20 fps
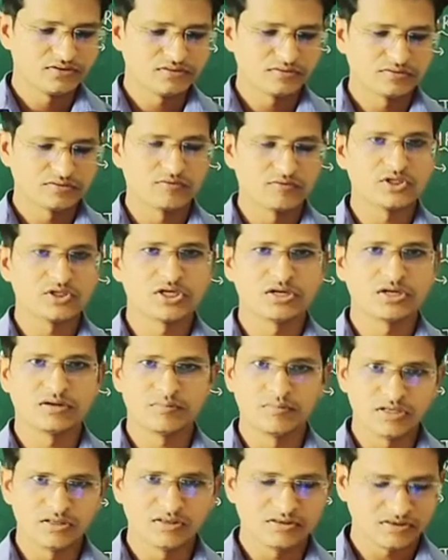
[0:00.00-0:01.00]
question
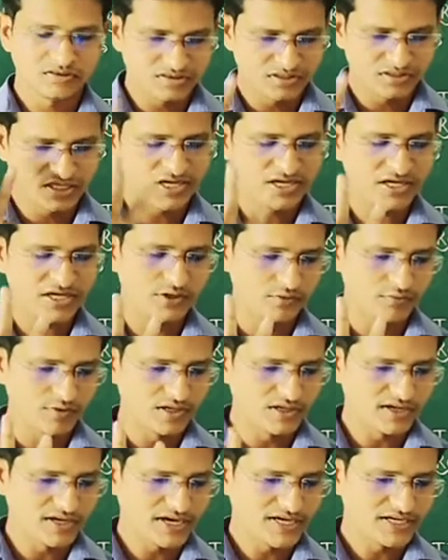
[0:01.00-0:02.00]
number 3 you
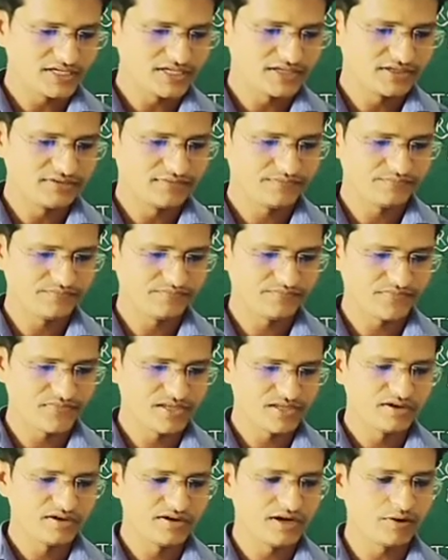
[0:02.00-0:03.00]
will write.
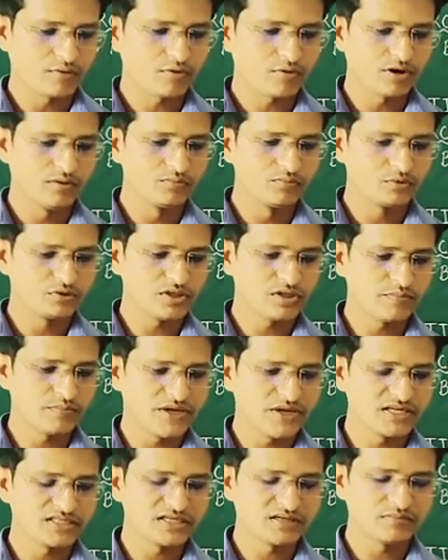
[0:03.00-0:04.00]
Now come to the
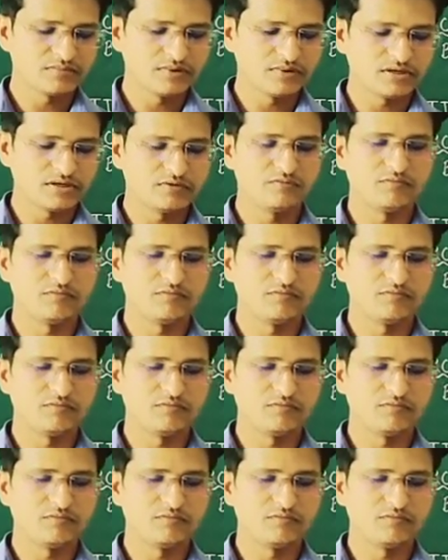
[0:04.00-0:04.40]
page number